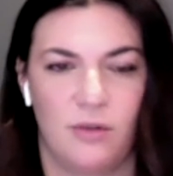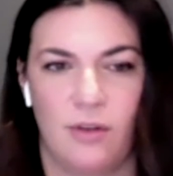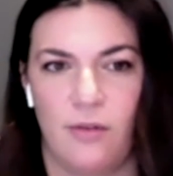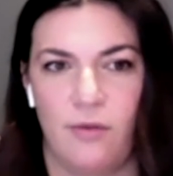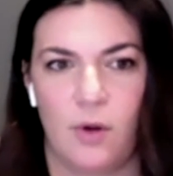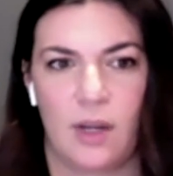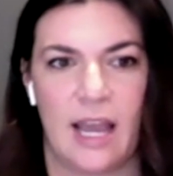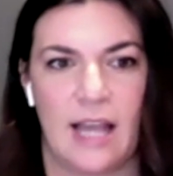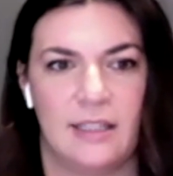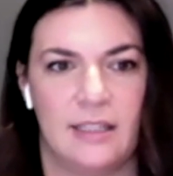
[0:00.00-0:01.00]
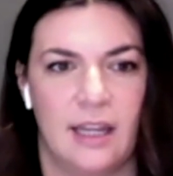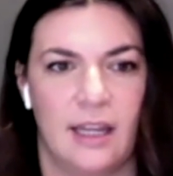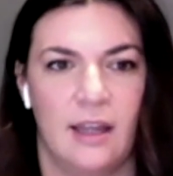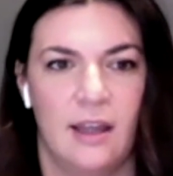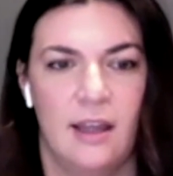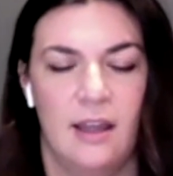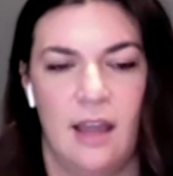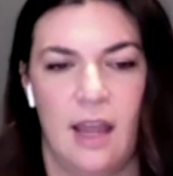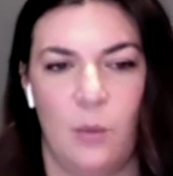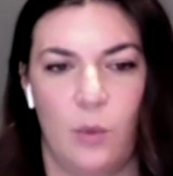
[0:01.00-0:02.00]
cash flow forecasting
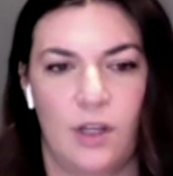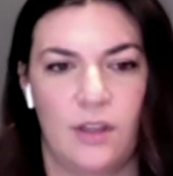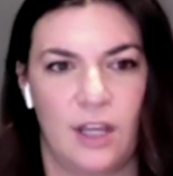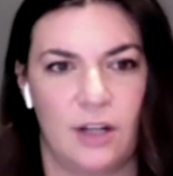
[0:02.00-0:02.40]
and work